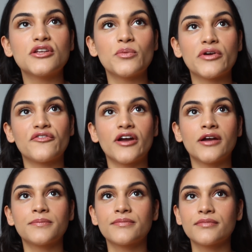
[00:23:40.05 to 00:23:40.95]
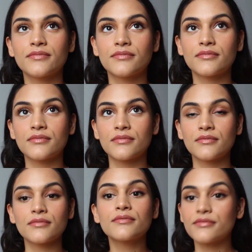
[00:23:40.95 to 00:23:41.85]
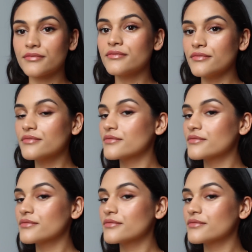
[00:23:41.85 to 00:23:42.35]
do you prefer? Like sides? Mm-hmm.